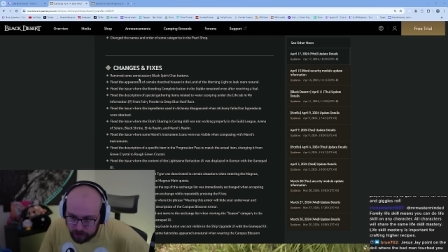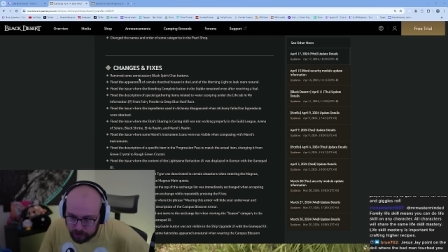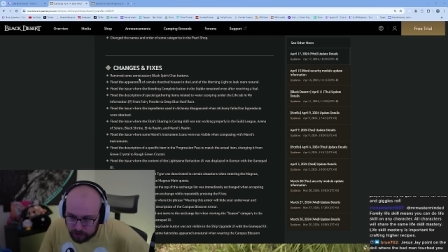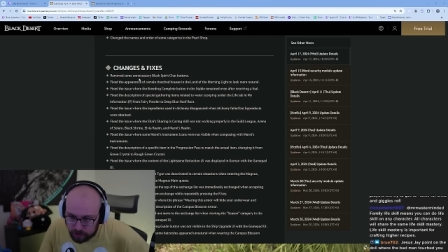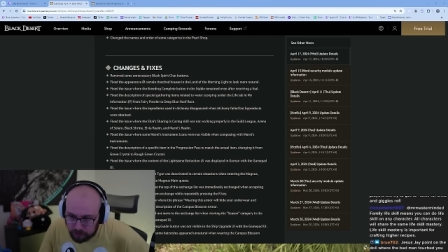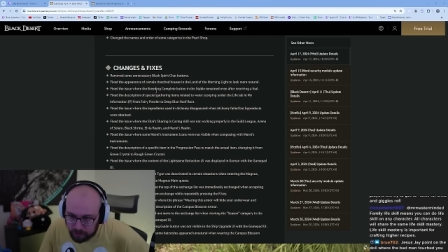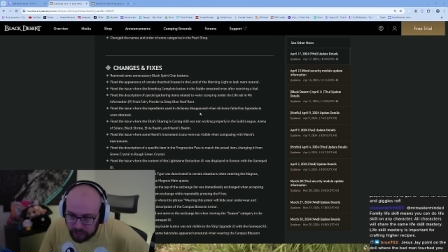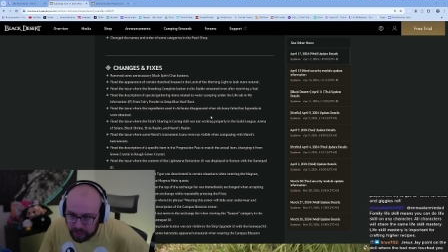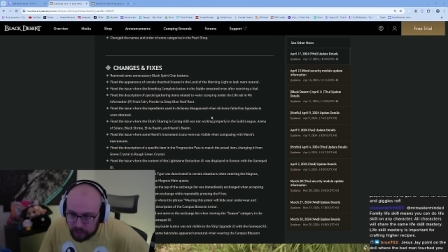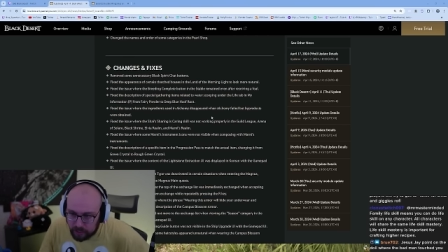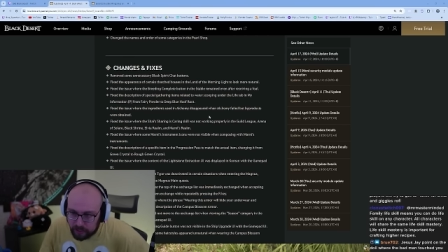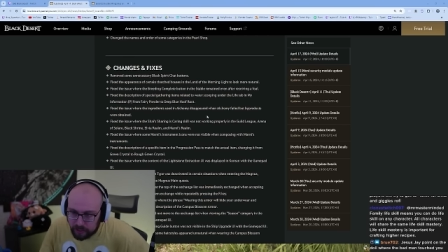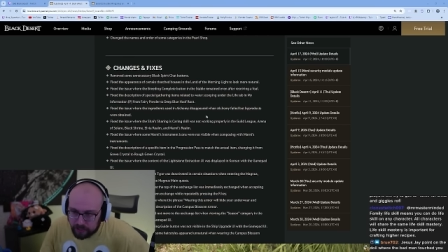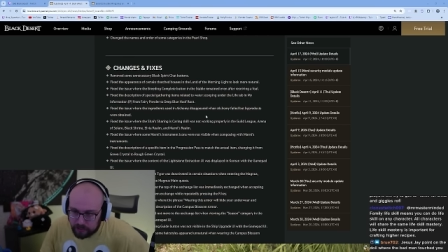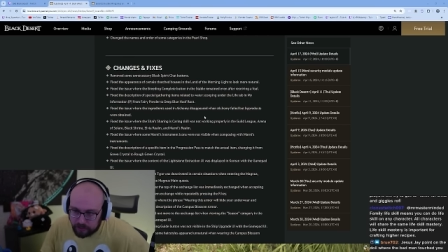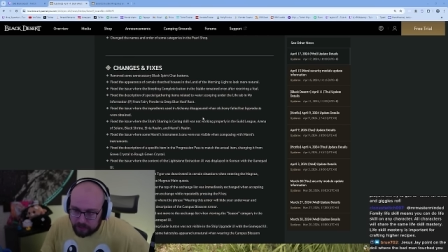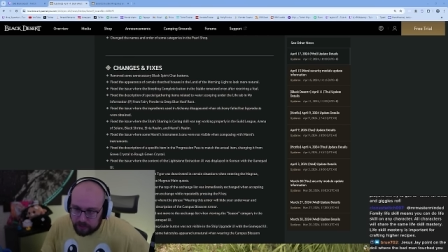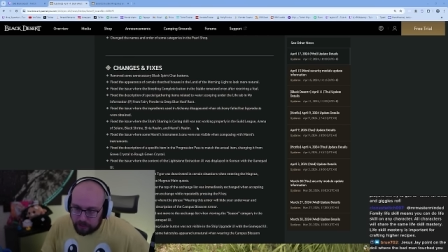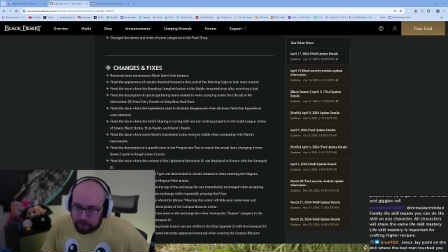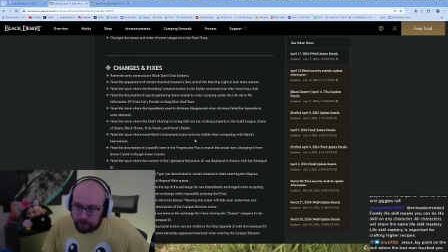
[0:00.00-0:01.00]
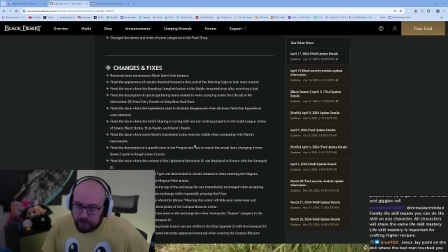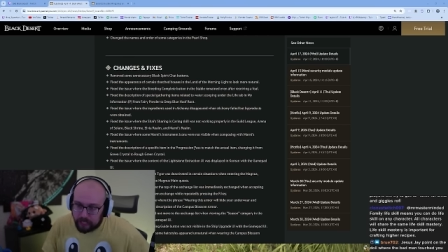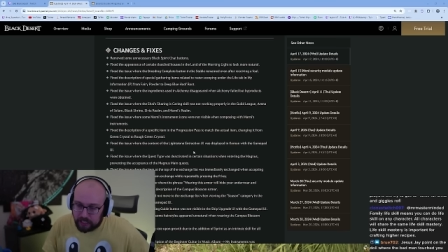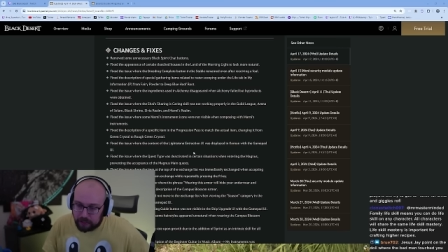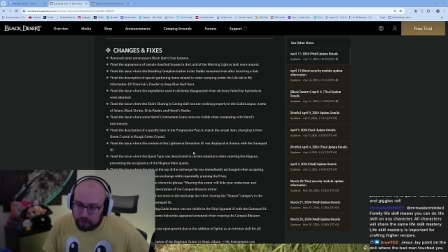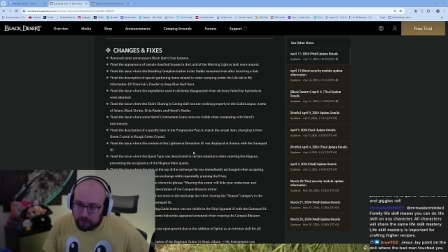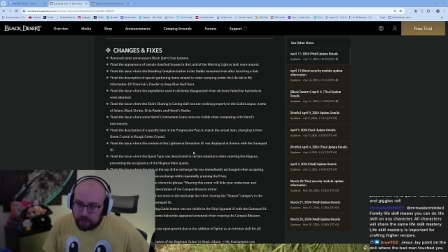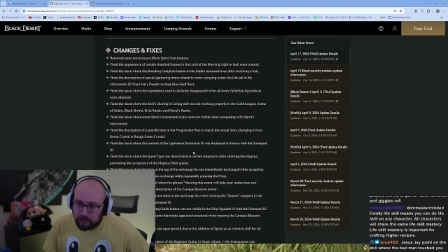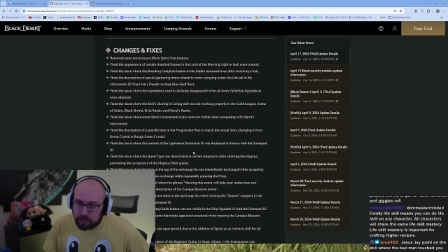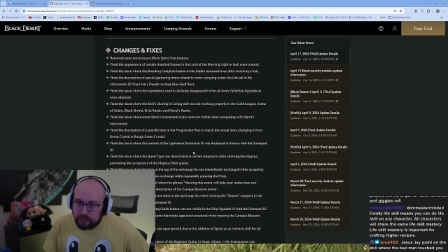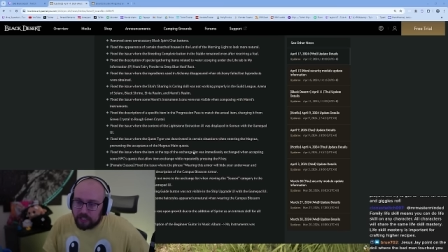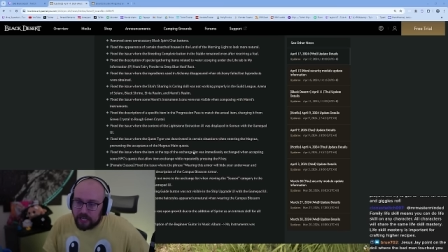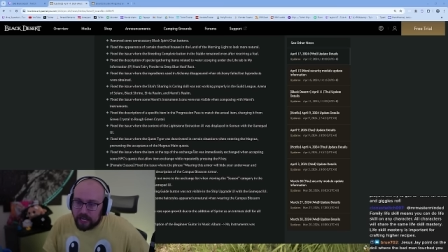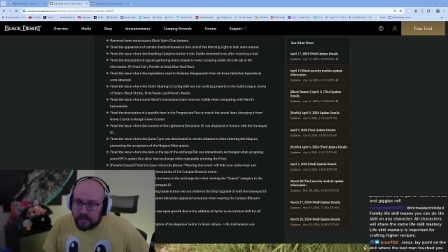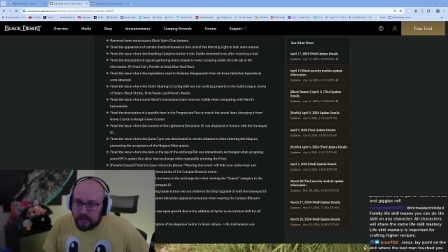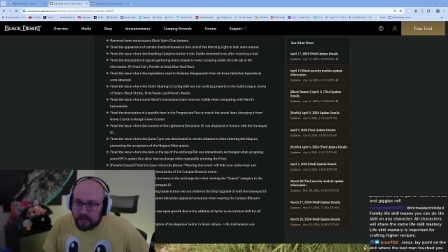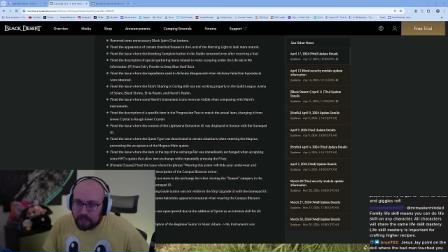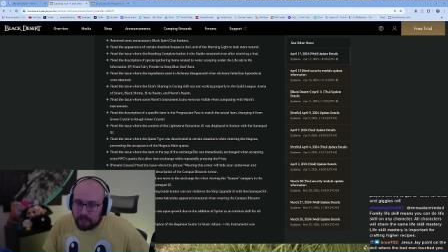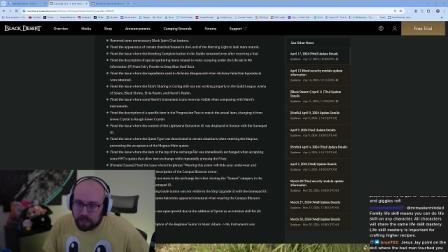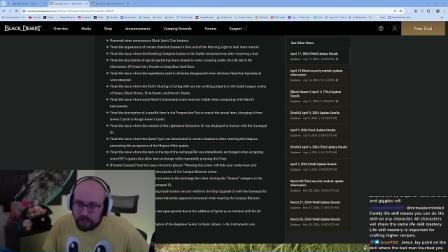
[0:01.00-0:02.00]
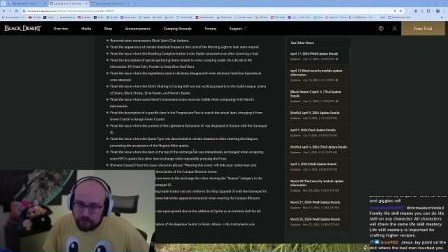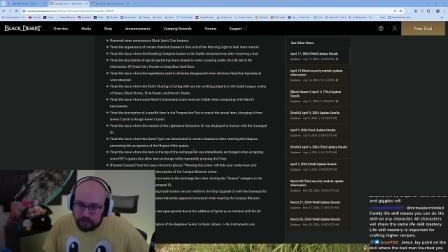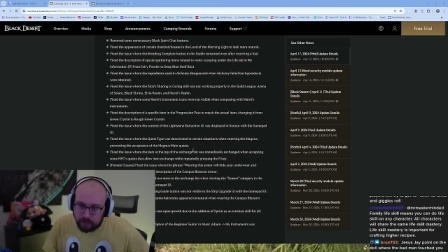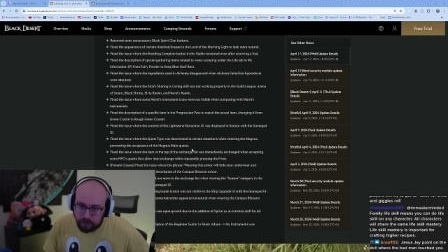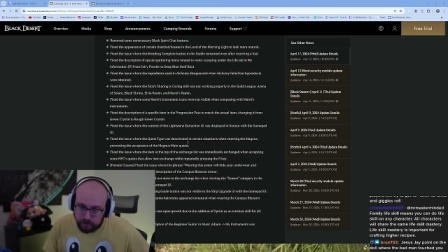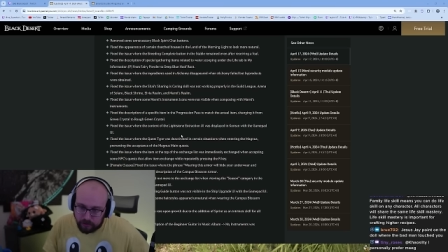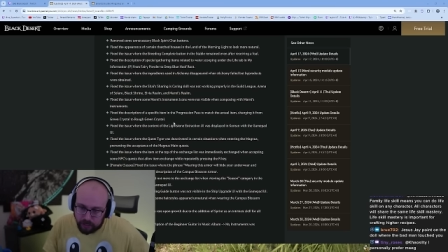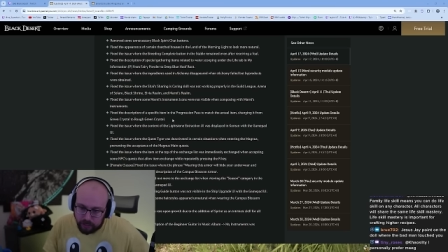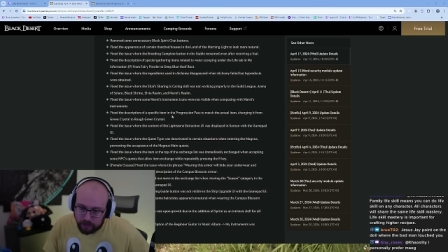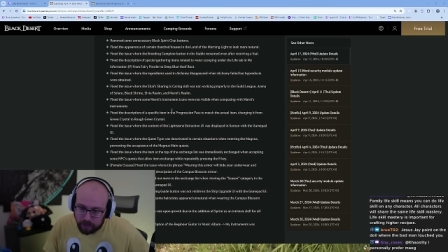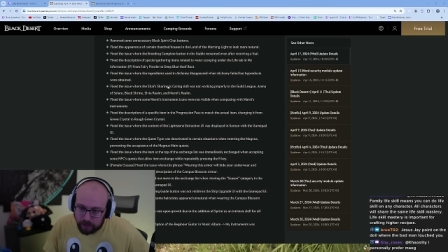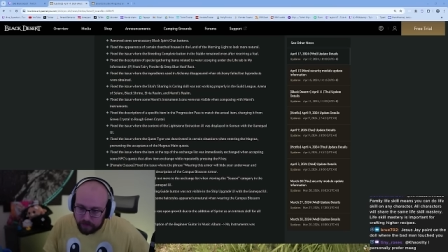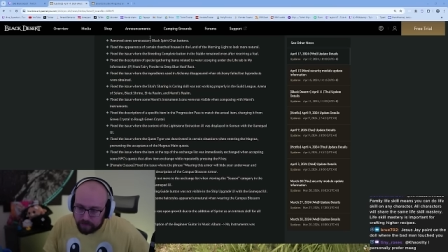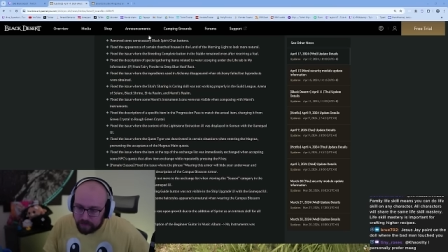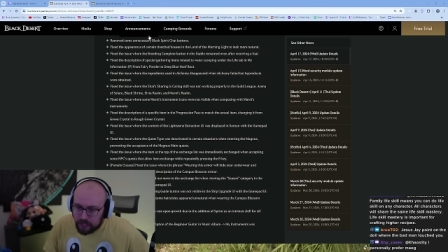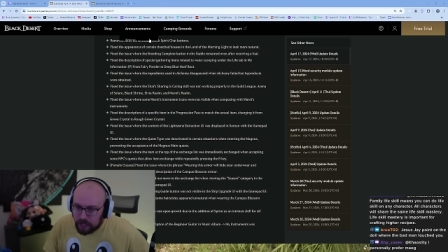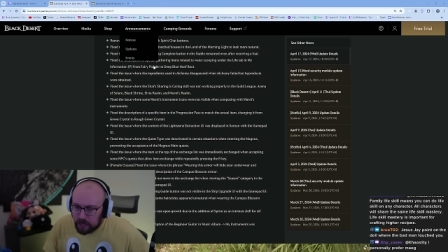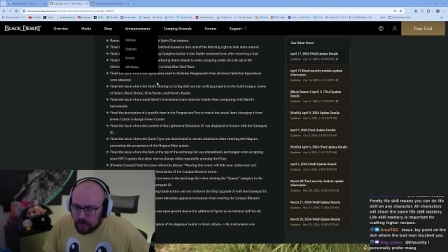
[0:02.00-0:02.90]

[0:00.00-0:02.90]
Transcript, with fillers: some of the unnecessary Black Spirit chat icons. Okay, good.